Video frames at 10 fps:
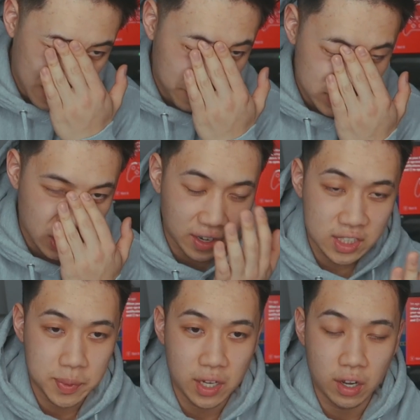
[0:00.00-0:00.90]
I'm not sure I
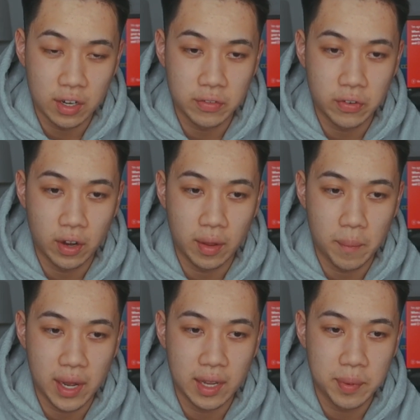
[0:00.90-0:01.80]
can speak on
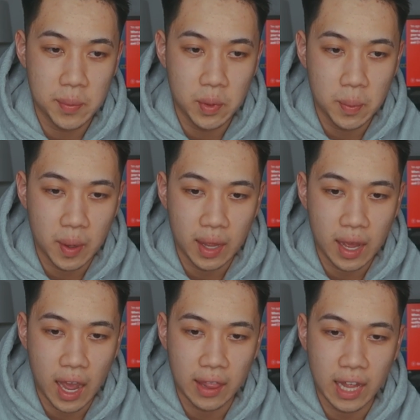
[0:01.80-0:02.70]
for many people,
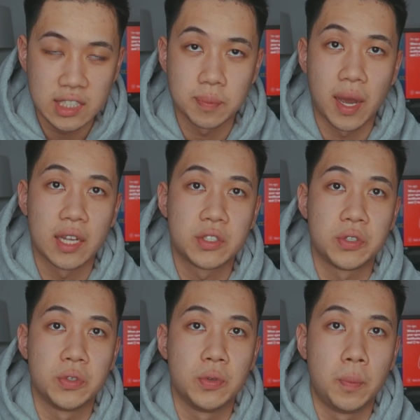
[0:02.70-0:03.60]
but I, that's my
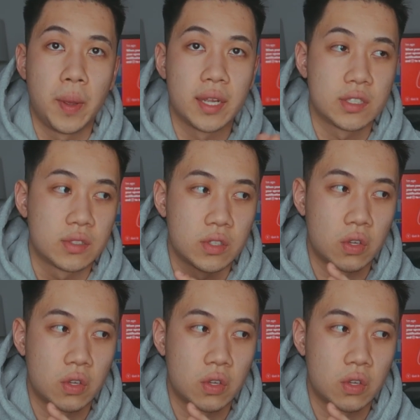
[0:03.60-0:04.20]
two big